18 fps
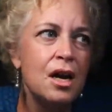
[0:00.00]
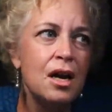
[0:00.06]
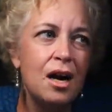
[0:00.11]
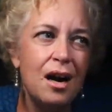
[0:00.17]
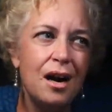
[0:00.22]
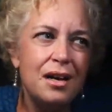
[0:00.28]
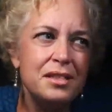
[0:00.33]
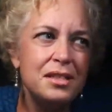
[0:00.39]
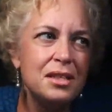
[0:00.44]

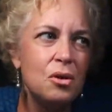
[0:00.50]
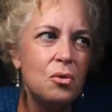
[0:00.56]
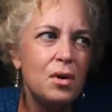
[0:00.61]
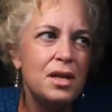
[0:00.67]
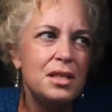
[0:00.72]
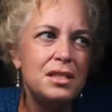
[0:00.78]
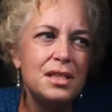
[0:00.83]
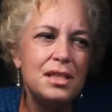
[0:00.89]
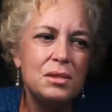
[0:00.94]

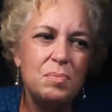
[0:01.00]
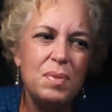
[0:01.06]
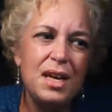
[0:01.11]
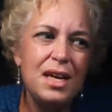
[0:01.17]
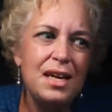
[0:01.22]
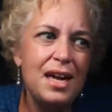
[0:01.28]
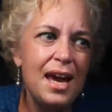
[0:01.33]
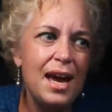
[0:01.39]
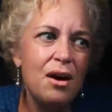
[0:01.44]
Consequences,
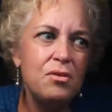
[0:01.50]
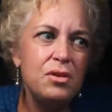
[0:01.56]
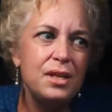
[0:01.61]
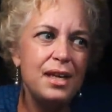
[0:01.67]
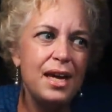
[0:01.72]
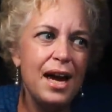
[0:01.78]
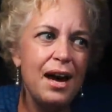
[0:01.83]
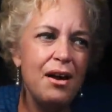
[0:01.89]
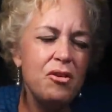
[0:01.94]
being held
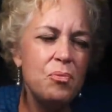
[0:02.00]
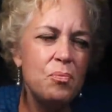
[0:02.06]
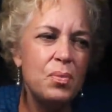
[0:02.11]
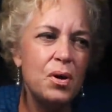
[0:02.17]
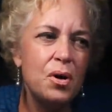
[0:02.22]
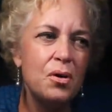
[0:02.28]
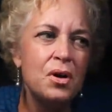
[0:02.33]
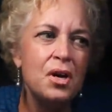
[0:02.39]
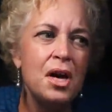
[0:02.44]

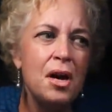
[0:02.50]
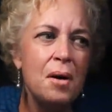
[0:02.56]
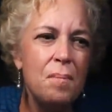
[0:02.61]
accountable,